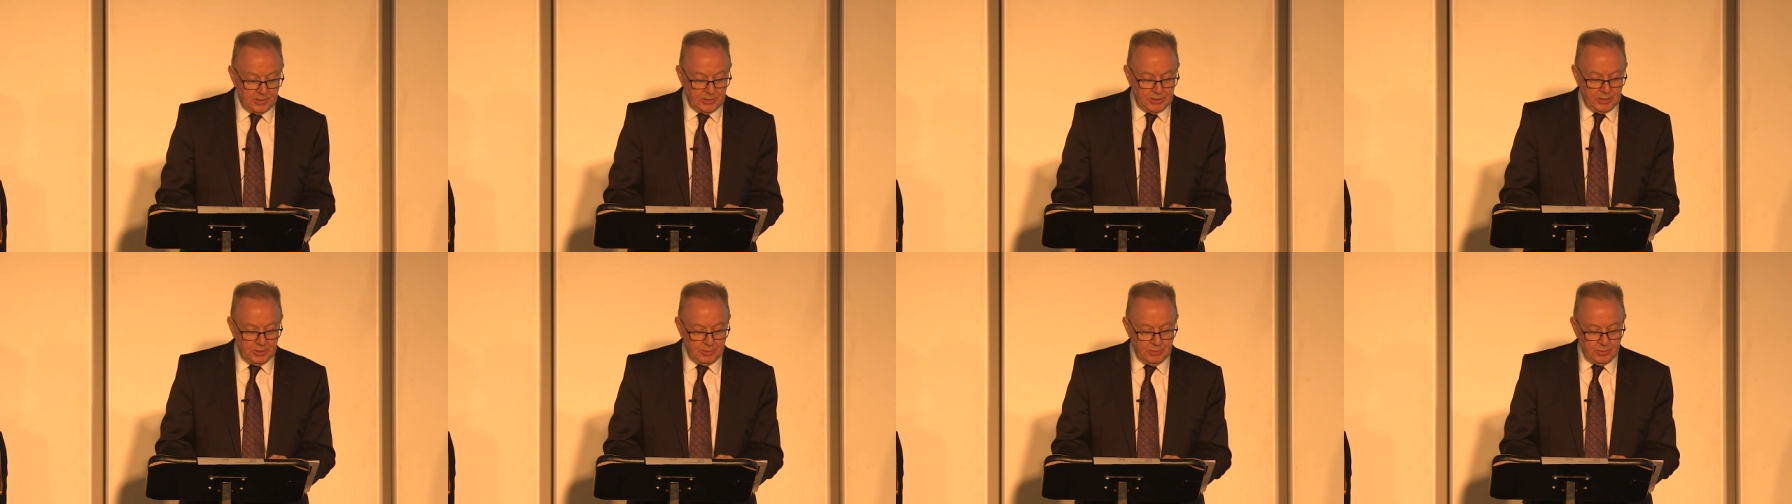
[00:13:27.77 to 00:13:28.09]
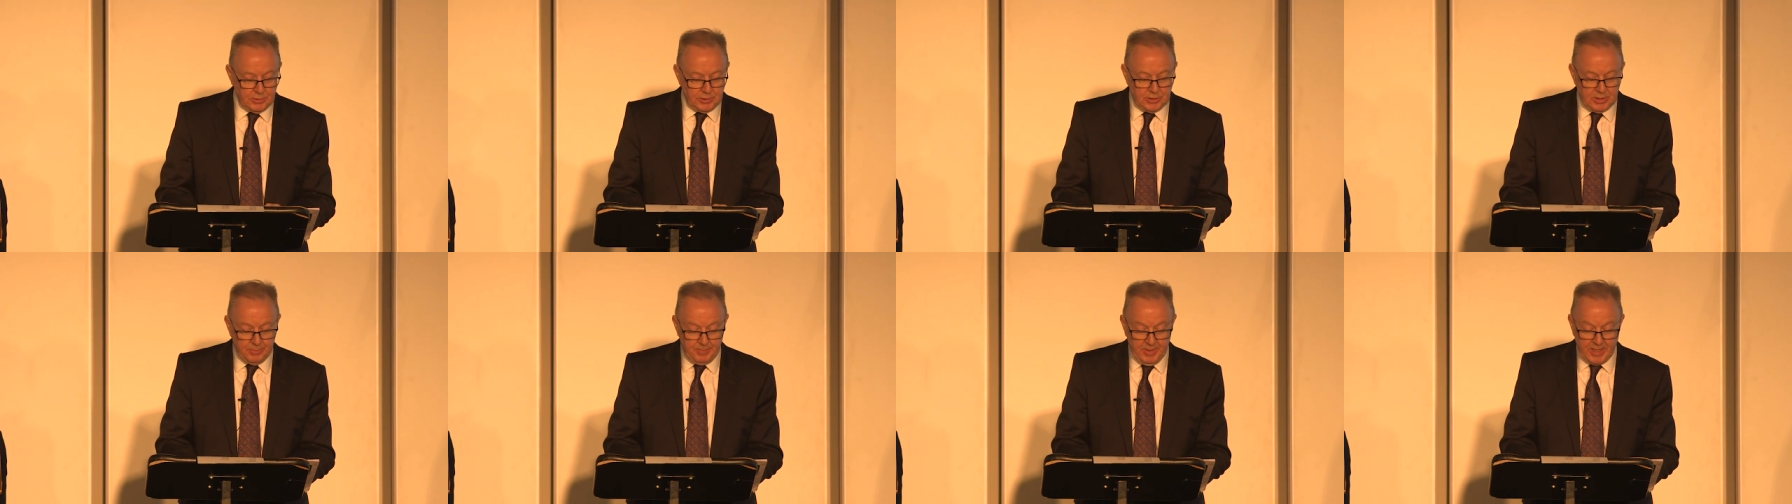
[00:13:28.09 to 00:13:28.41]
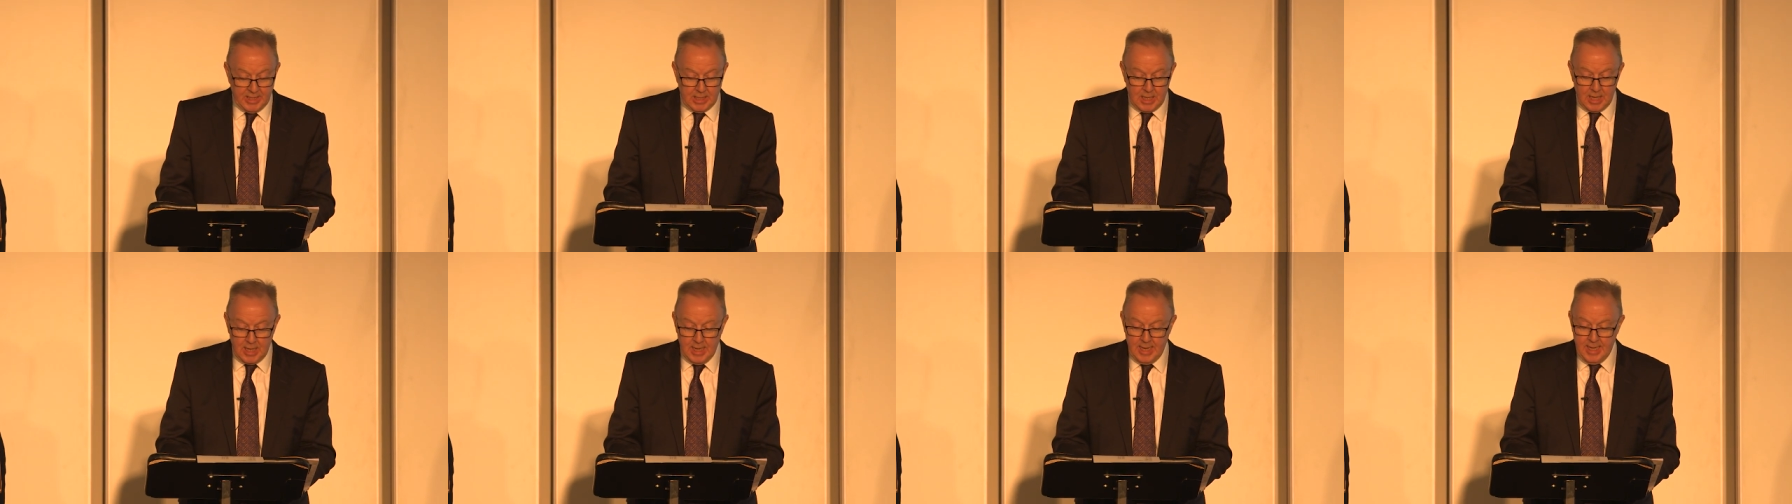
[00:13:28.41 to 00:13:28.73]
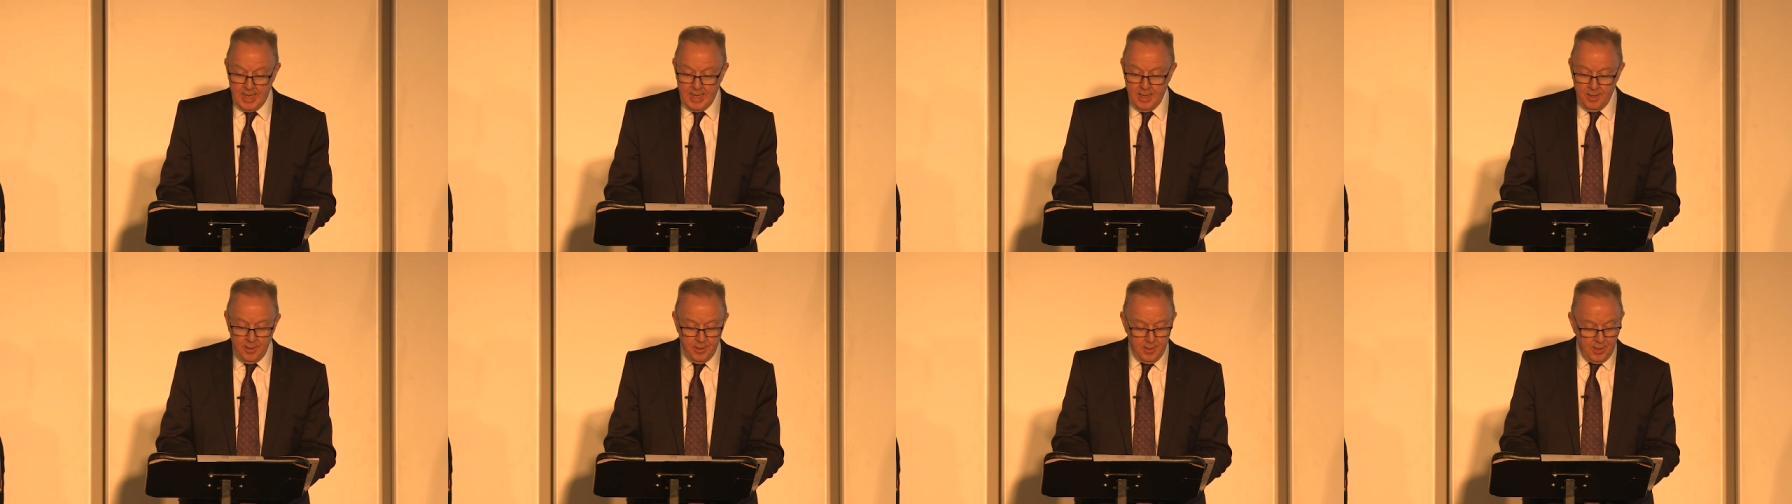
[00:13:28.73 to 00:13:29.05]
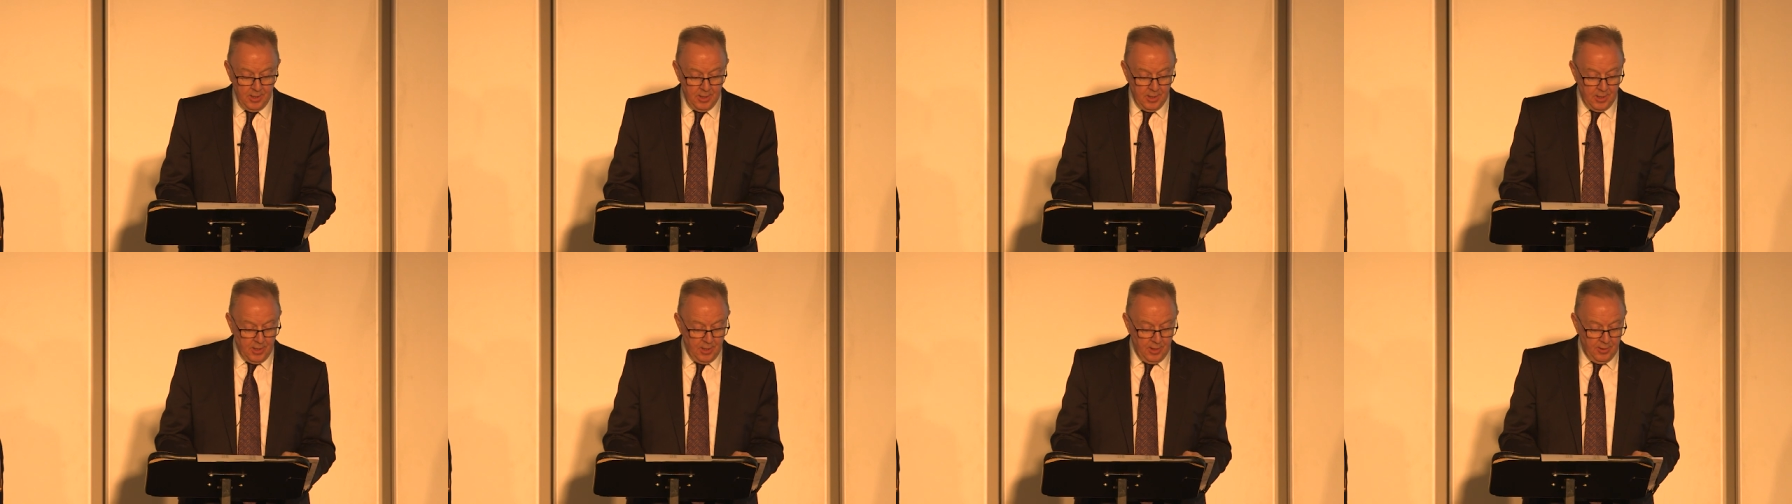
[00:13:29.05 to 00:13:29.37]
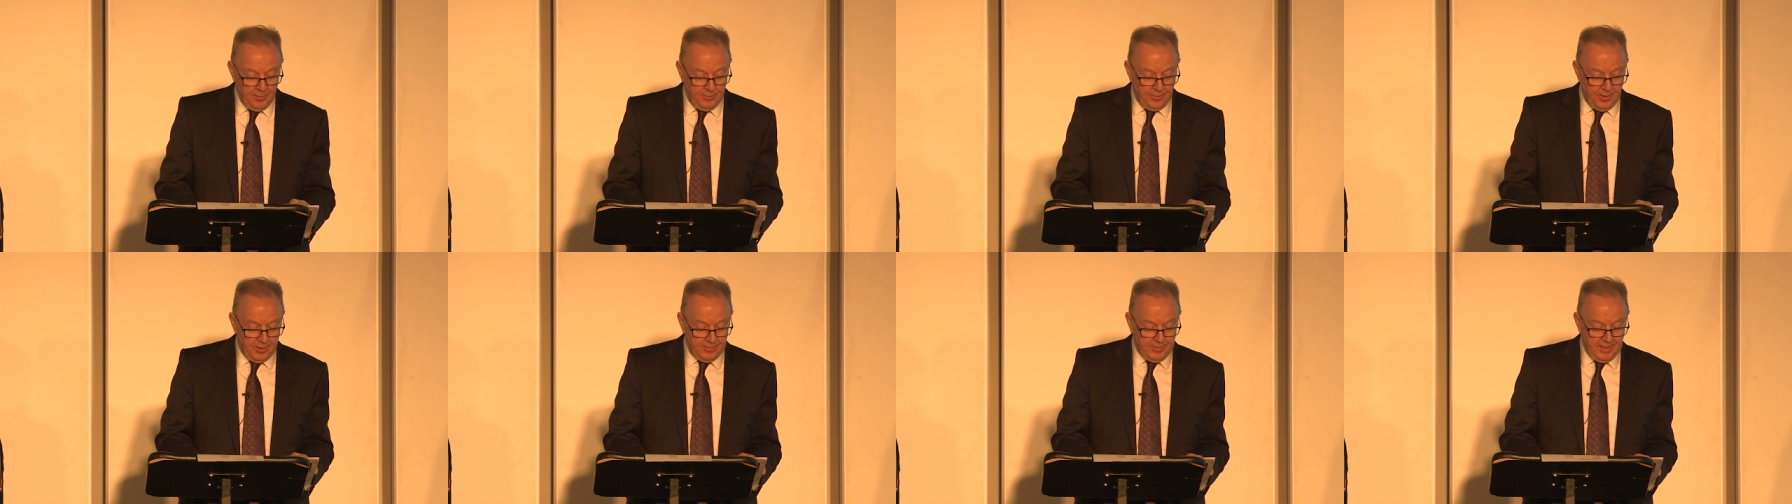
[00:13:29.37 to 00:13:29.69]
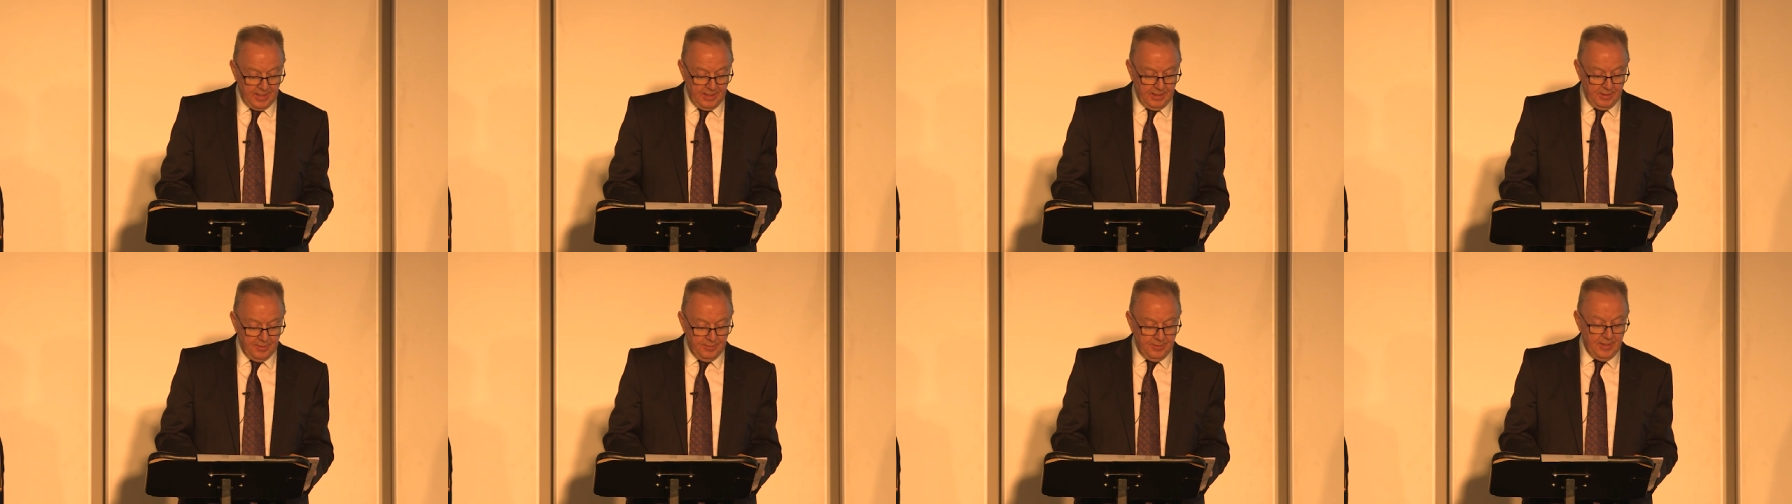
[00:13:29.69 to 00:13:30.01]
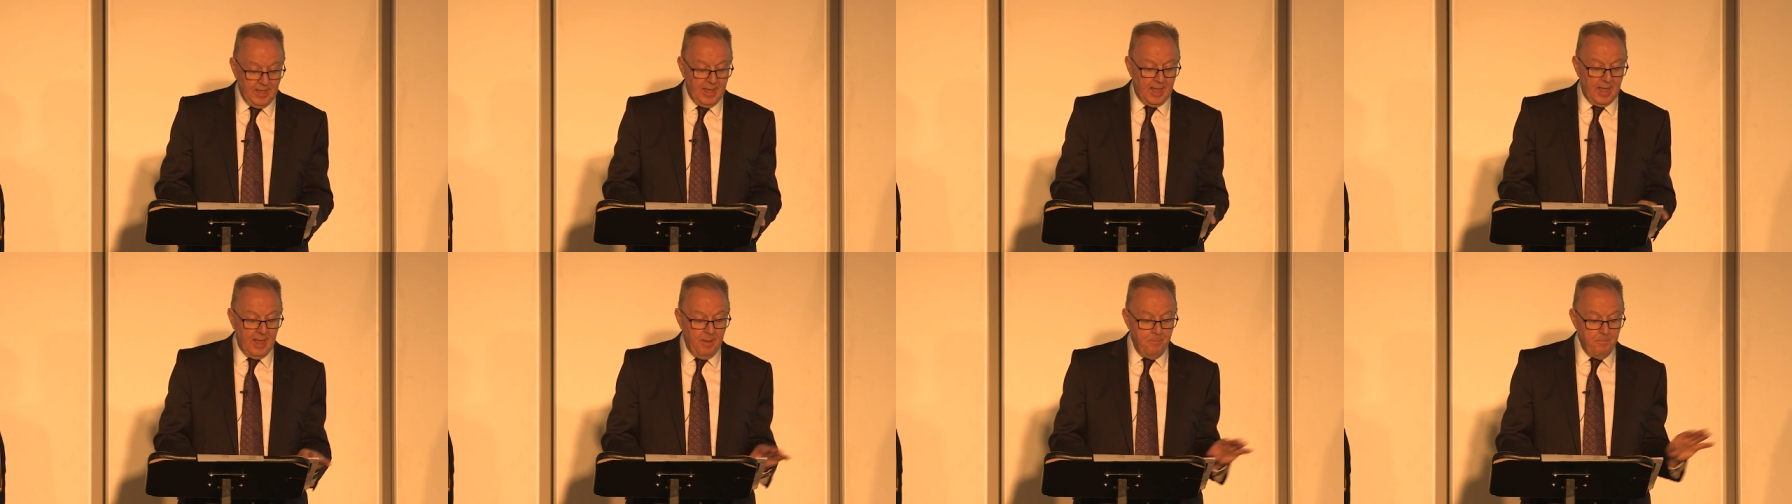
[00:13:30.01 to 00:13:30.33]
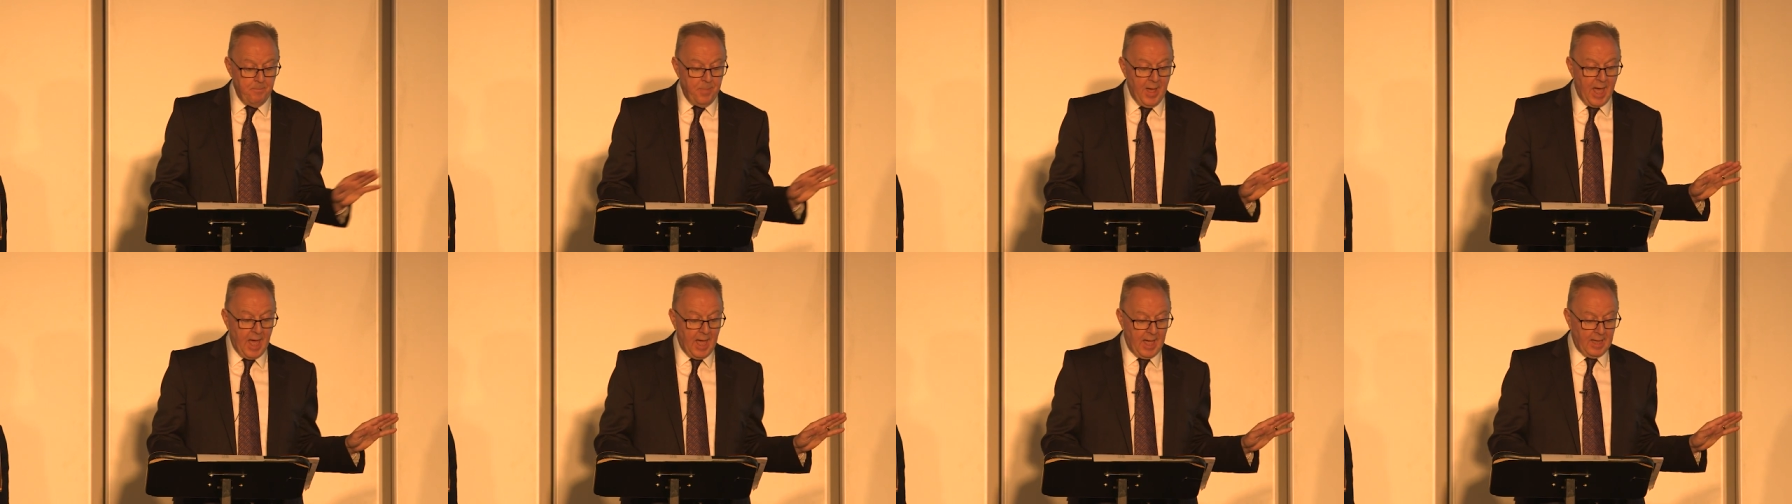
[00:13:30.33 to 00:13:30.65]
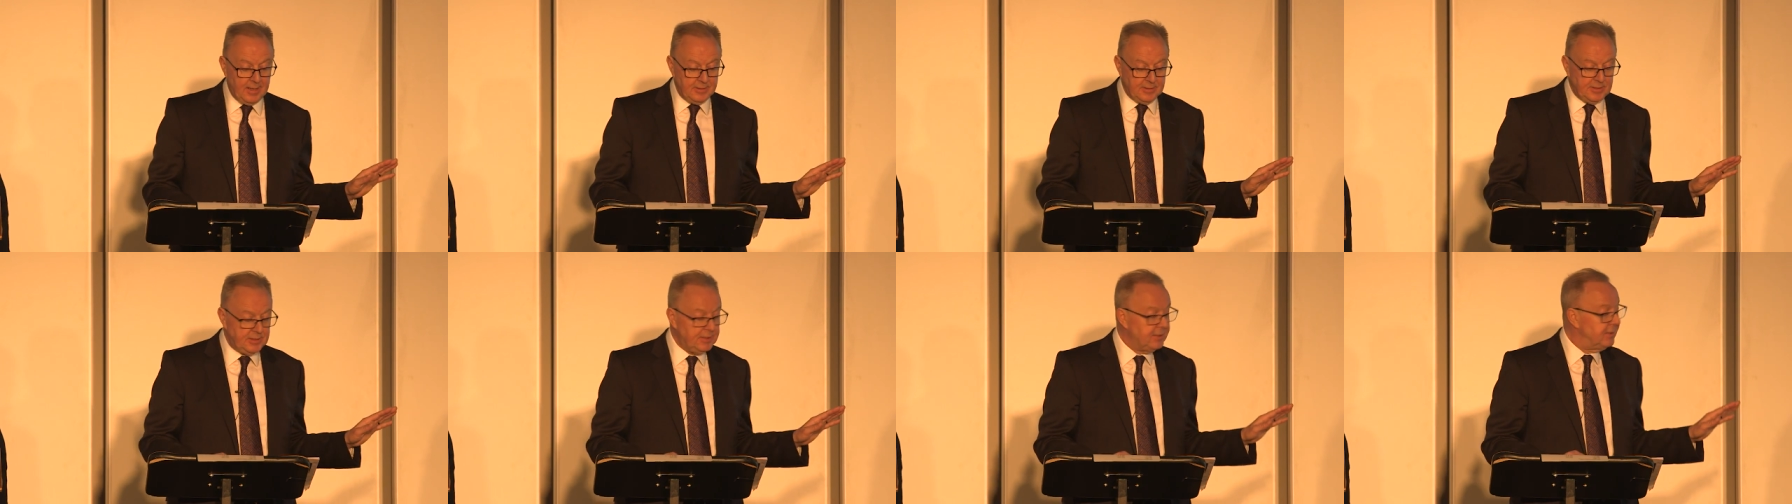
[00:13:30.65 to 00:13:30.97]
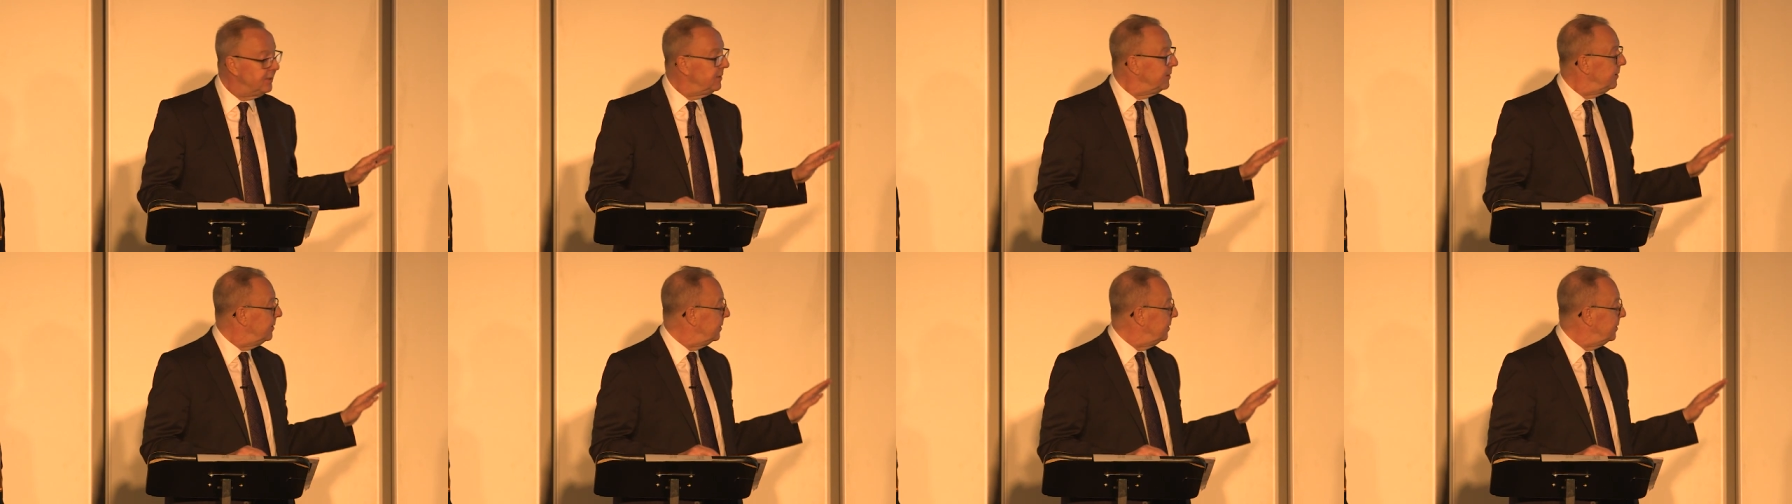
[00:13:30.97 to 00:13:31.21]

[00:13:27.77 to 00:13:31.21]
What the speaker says: to be clear that the impact